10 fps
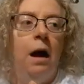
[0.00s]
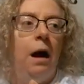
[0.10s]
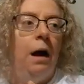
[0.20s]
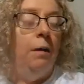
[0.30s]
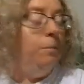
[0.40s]

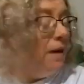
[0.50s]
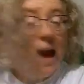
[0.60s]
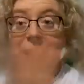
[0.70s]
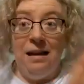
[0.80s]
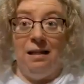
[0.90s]
Um,
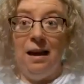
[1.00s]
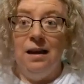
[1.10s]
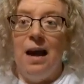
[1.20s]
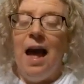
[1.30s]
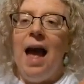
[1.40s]
anything.
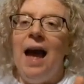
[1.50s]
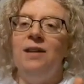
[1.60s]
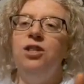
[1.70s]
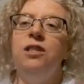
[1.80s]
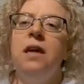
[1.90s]

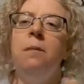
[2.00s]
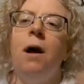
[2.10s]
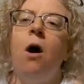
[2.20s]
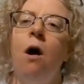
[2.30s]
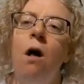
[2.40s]
And just think
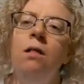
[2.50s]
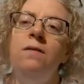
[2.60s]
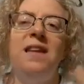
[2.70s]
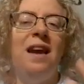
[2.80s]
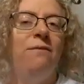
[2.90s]
about all
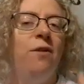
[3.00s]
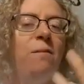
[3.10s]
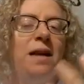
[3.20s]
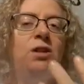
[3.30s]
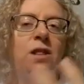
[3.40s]
of the
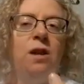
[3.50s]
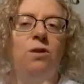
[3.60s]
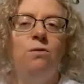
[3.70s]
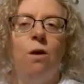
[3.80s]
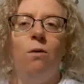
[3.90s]
information that
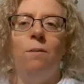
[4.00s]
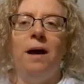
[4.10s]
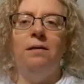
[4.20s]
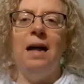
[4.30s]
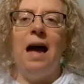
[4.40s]
you know
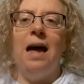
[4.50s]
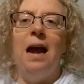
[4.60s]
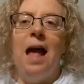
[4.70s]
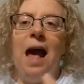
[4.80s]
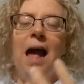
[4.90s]
about that
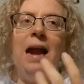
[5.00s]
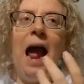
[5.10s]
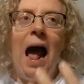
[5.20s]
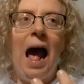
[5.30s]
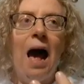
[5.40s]
and
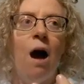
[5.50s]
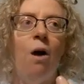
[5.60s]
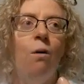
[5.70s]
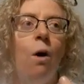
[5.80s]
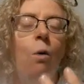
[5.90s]

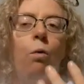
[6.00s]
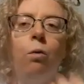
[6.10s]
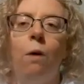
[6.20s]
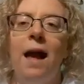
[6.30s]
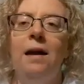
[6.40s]
how
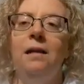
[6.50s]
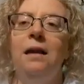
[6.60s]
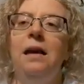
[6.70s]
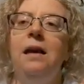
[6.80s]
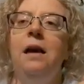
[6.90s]

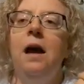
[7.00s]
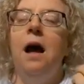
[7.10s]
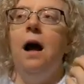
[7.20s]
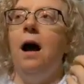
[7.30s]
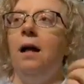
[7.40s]
readily
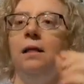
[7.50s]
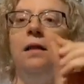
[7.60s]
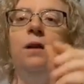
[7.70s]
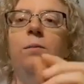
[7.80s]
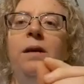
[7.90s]
a
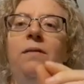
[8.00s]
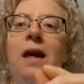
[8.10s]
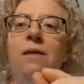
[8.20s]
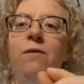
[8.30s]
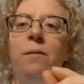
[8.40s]
little bit of
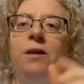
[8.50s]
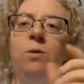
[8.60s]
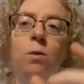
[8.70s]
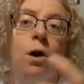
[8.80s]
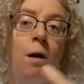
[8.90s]
that
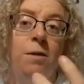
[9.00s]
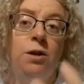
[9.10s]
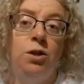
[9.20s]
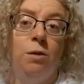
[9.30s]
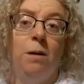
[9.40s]
information will come
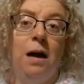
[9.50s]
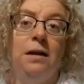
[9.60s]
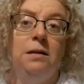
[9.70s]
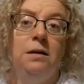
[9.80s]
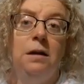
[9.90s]
into your
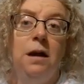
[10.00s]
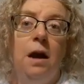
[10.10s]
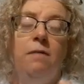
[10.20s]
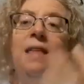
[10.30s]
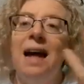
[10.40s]
mind.
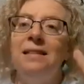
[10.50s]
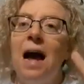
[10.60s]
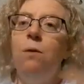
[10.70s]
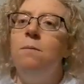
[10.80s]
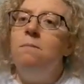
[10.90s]
That's
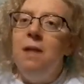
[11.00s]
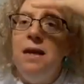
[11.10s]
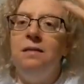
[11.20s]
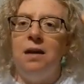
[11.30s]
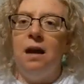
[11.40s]
how
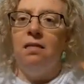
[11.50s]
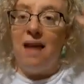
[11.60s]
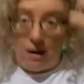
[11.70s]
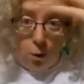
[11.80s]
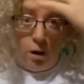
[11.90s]
amazing
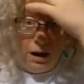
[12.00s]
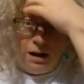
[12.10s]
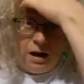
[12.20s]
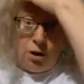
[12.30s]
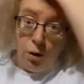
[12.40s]
that
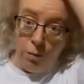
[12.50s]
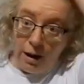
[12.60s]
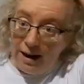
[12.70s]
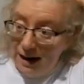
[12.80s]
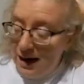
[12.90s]
organ in your
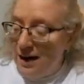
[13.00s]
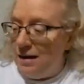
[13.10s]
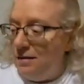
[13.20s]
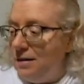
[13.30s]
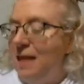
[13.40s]
brain is.